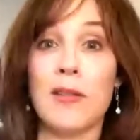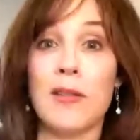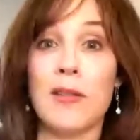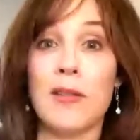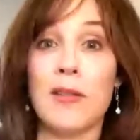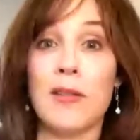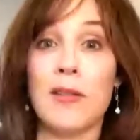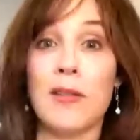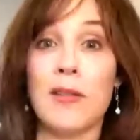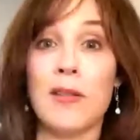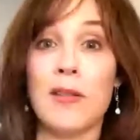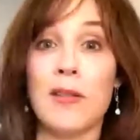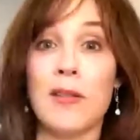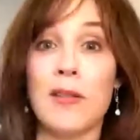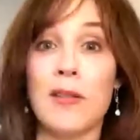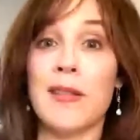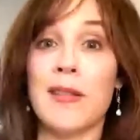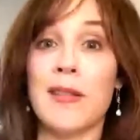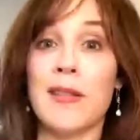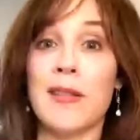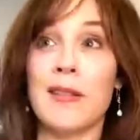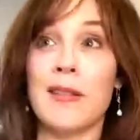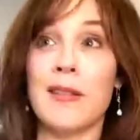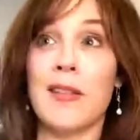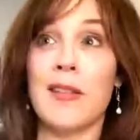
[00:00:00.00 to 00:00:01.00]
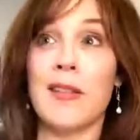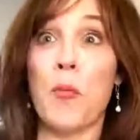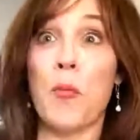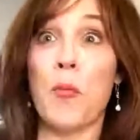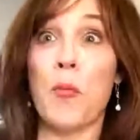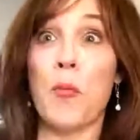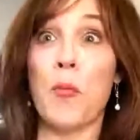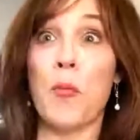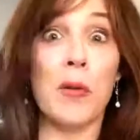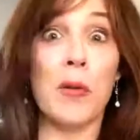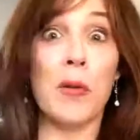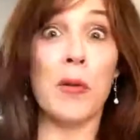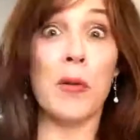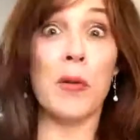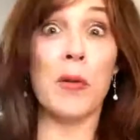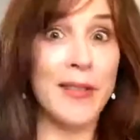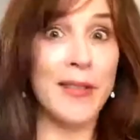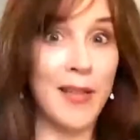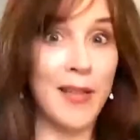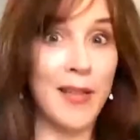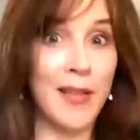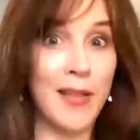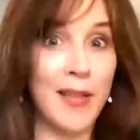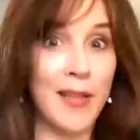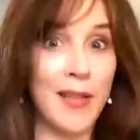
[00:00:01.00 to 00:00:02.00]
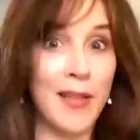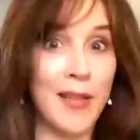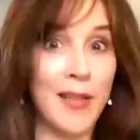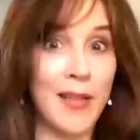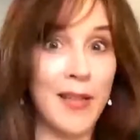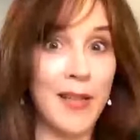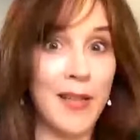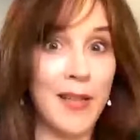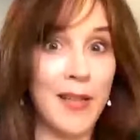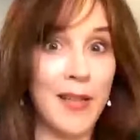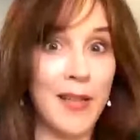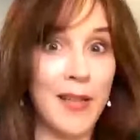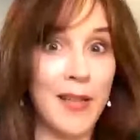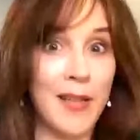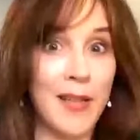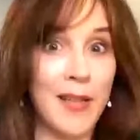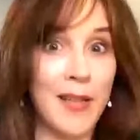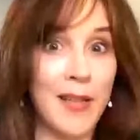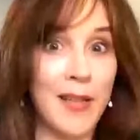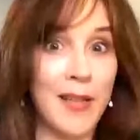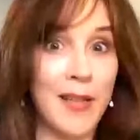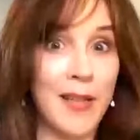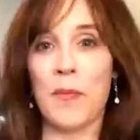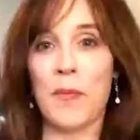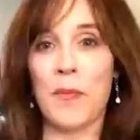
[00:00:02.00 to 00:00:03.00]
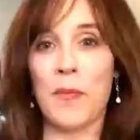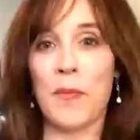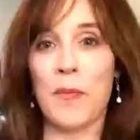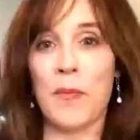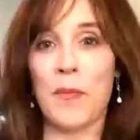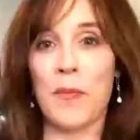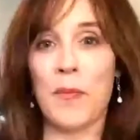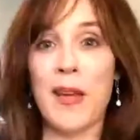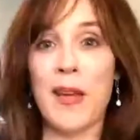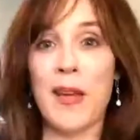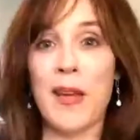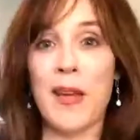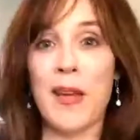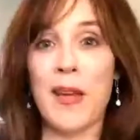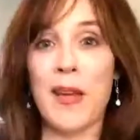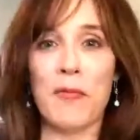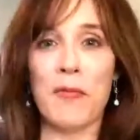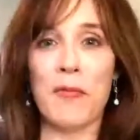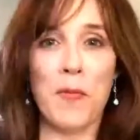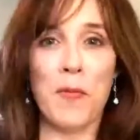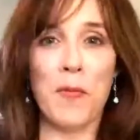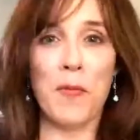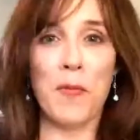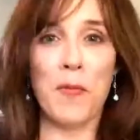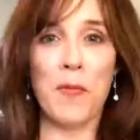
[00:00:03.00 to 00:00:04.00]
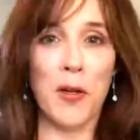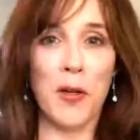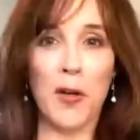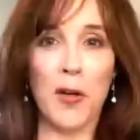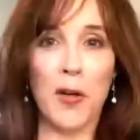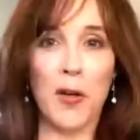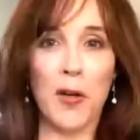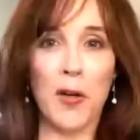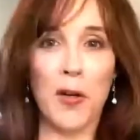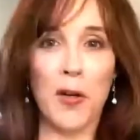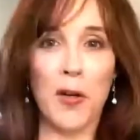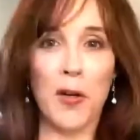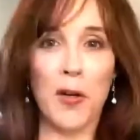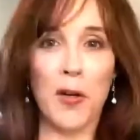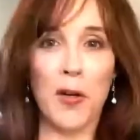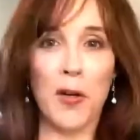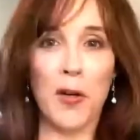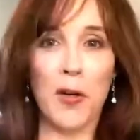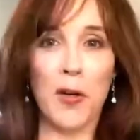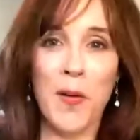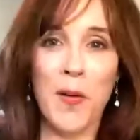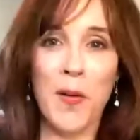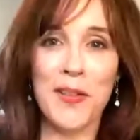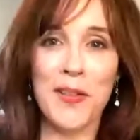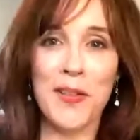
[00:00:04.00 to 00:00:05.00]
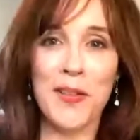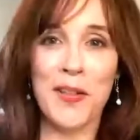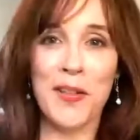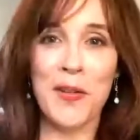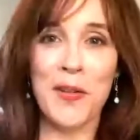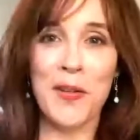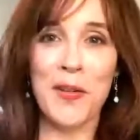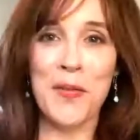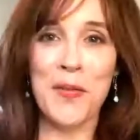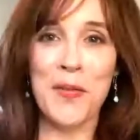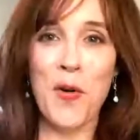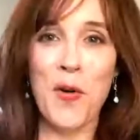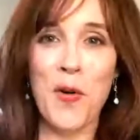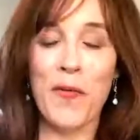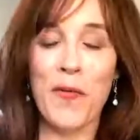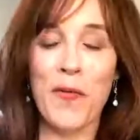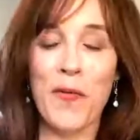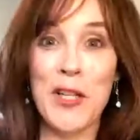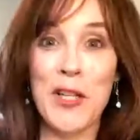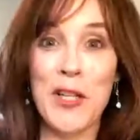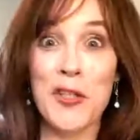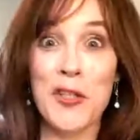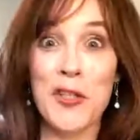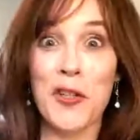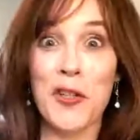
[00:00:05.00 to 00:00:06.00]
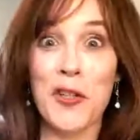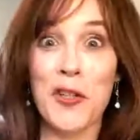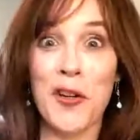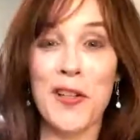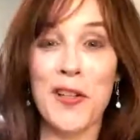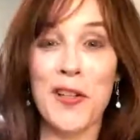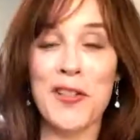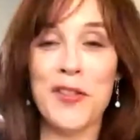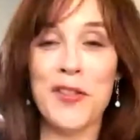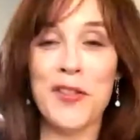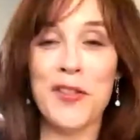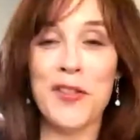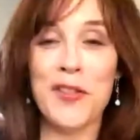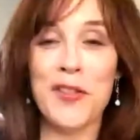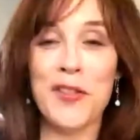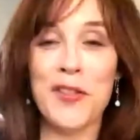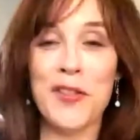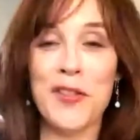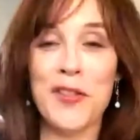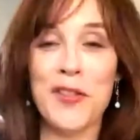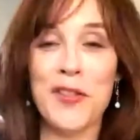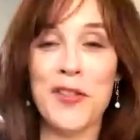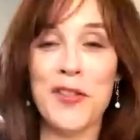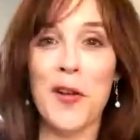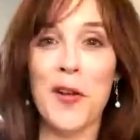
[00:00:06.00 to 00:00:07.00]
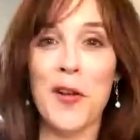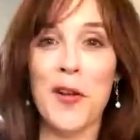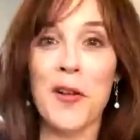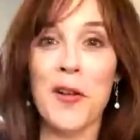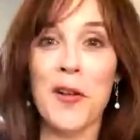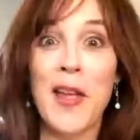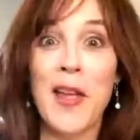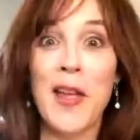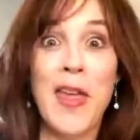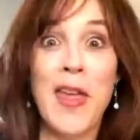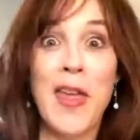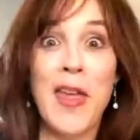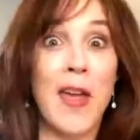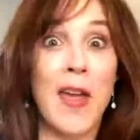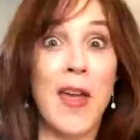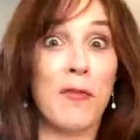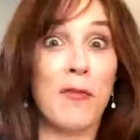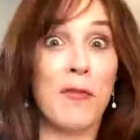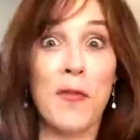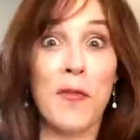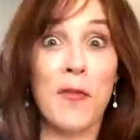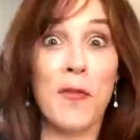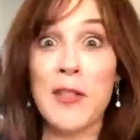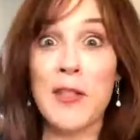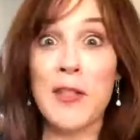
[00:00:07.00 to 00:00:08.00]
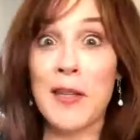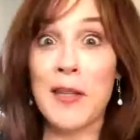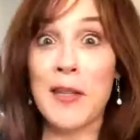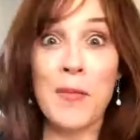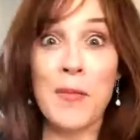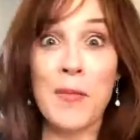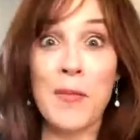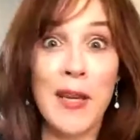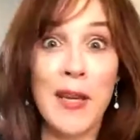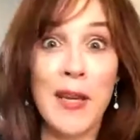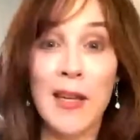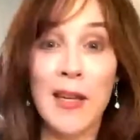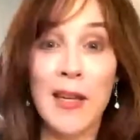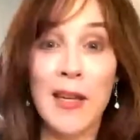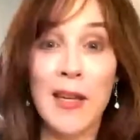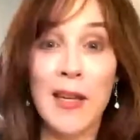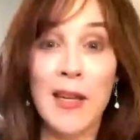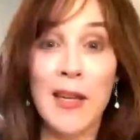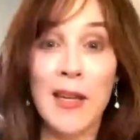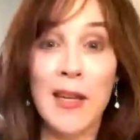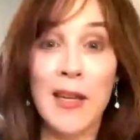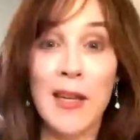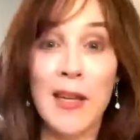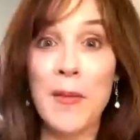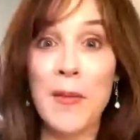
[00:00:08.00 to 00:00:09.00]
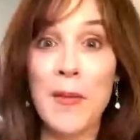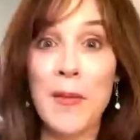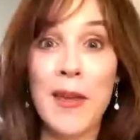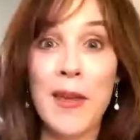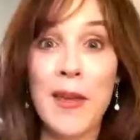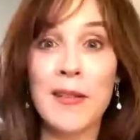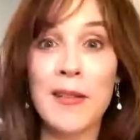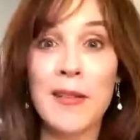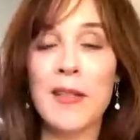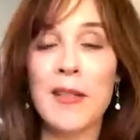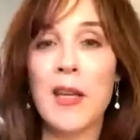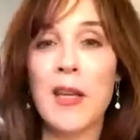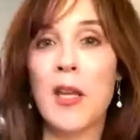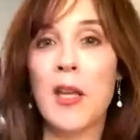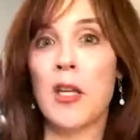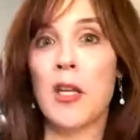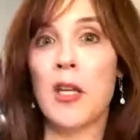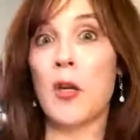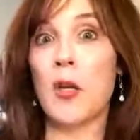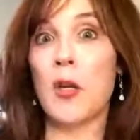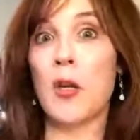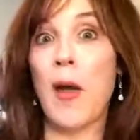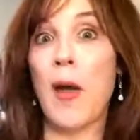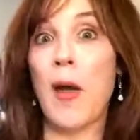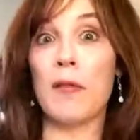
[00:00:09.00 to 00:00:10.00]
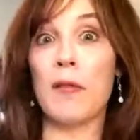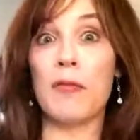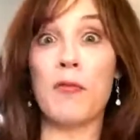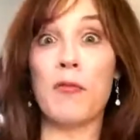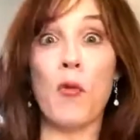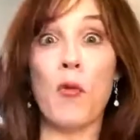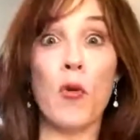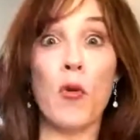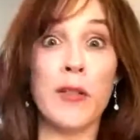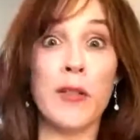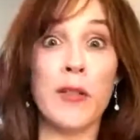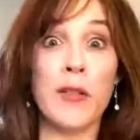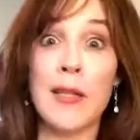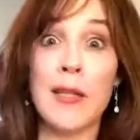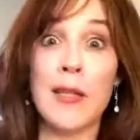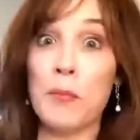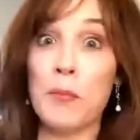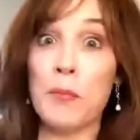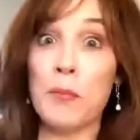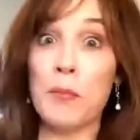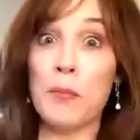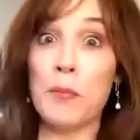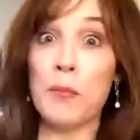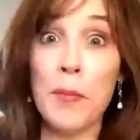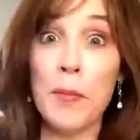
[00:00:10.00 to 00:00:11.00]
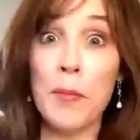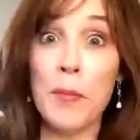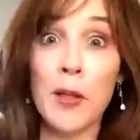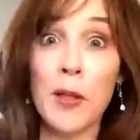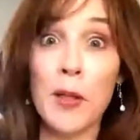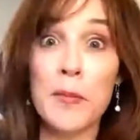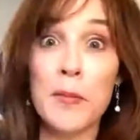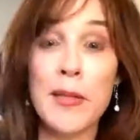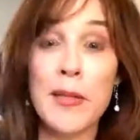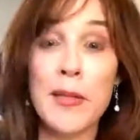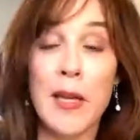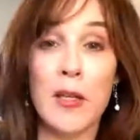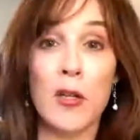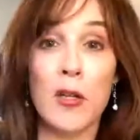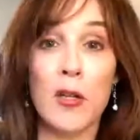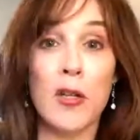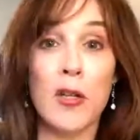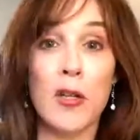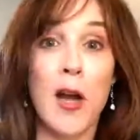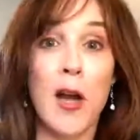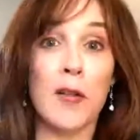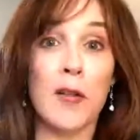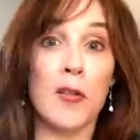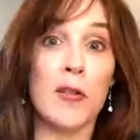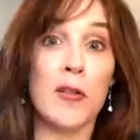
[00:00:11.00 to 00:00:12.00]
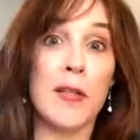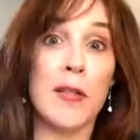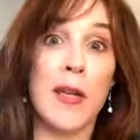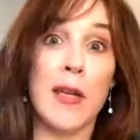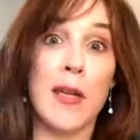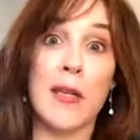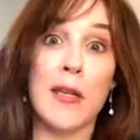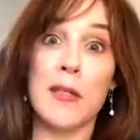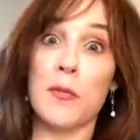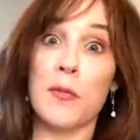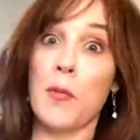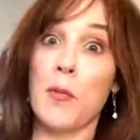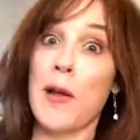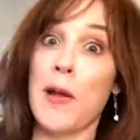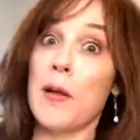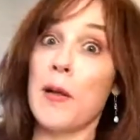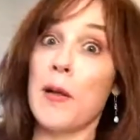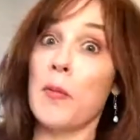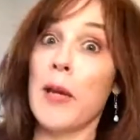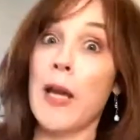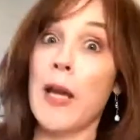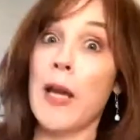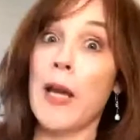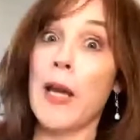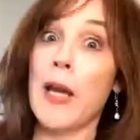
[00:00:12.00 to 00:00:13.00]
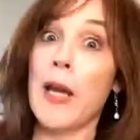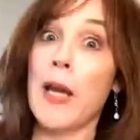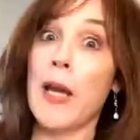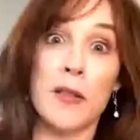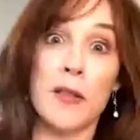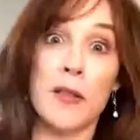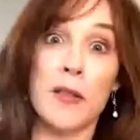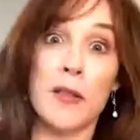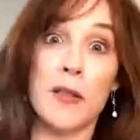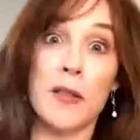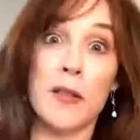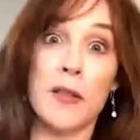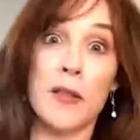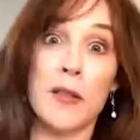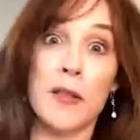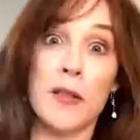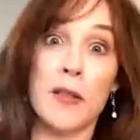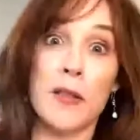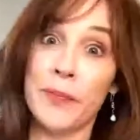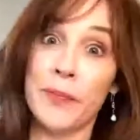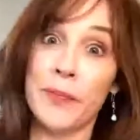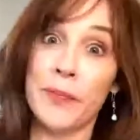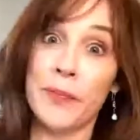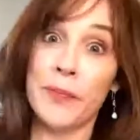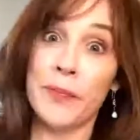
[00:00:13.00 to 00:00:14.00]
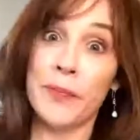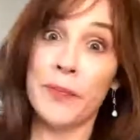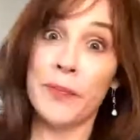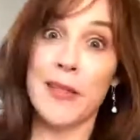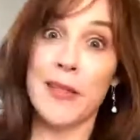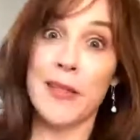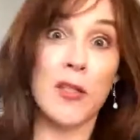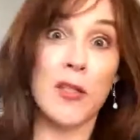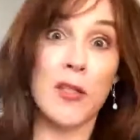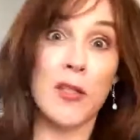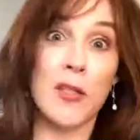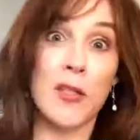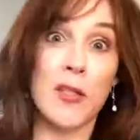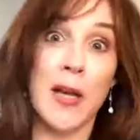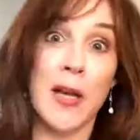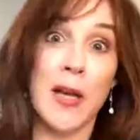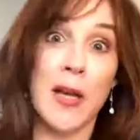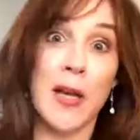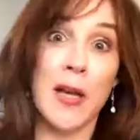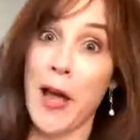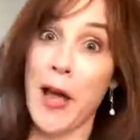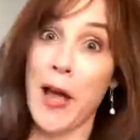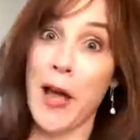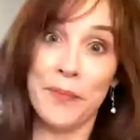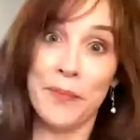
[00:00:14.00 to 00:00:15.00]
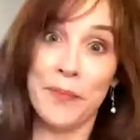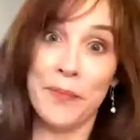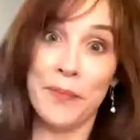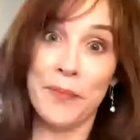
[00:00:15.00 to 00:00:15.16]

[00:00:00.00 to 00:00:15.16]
what their problem list is. You might be familiar from going to more of an insurance-driven model, that 15-minute appointment, you have 14 problems and your doctor says, well, we got to pick two because that's all the time we got.